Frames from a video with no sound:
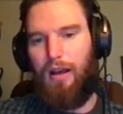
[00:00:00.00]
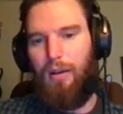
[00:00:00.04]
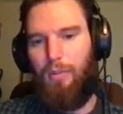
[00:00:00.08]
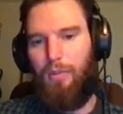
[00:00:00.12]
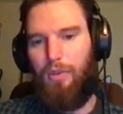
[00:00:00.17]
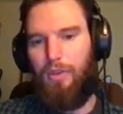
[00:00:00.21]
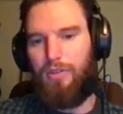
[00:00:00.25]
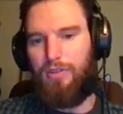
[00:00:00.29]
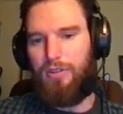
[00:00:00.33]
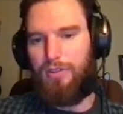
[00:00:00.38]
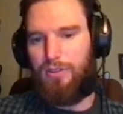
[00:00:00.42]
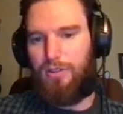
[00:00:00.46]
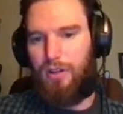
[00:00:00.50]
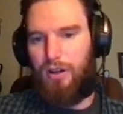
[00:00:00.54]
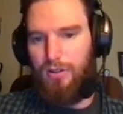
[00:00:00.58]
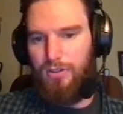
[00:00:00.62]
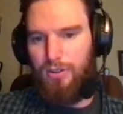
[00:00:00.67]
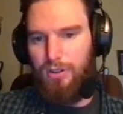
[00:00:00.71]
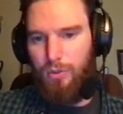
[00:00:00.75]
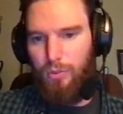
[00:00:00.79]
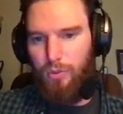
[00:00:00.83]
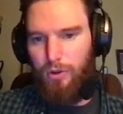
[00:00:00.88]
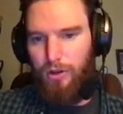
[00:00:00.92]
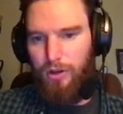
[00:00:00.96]
This is
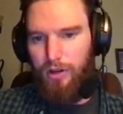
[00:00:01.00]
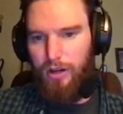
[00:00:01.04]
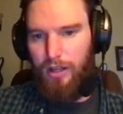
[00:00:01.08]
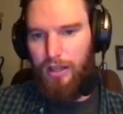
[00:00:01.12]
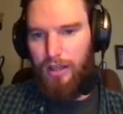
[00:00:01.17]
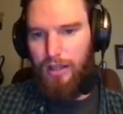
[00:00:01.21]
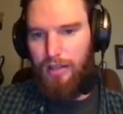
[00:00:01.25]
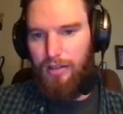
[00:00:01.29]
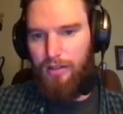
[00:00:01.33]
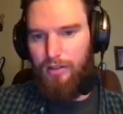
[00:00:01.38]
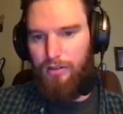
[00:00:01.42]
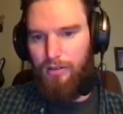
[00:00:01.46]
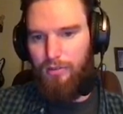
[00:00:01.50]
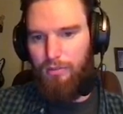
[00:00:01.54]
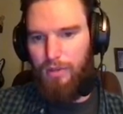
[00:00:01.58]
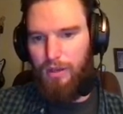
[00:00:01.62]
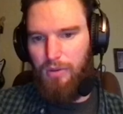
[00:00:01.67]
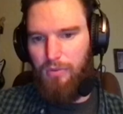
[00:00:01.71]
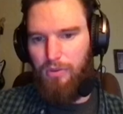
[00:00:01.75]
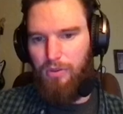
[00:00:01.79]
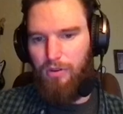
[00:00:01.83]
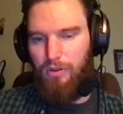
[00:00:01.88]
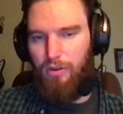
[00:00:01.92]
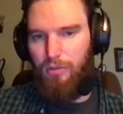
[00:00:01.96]
also when you're going to
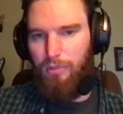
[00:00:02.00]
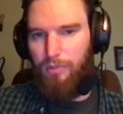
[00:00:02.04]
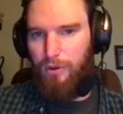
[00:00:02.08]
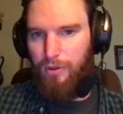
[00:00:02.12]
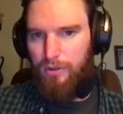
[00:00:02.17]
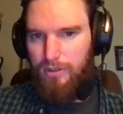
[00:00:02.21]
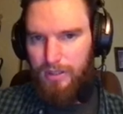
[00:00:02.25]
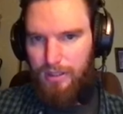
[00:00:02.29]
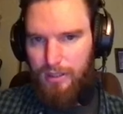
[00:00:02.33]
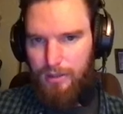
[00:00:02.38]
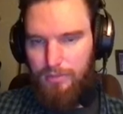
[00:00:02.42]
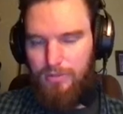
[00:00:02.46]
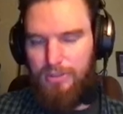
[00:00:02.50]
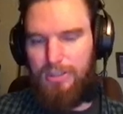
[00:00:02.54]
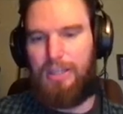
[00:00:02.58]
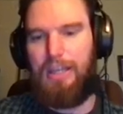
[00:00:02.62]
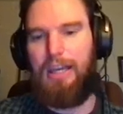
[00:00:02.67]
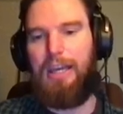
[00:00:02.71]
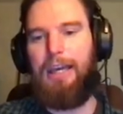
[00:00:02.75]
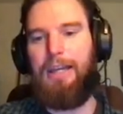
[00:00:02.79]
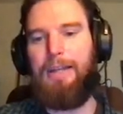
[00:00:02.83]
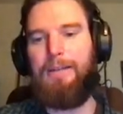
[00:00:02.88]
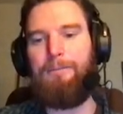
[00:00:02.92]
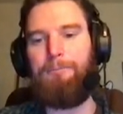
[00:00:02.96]
meet with your remote teams
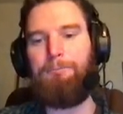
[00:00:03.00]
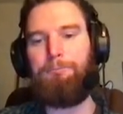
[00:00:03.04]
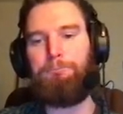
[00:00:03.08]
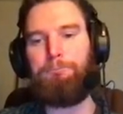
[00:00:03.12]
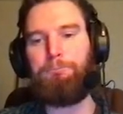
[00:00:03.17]
again.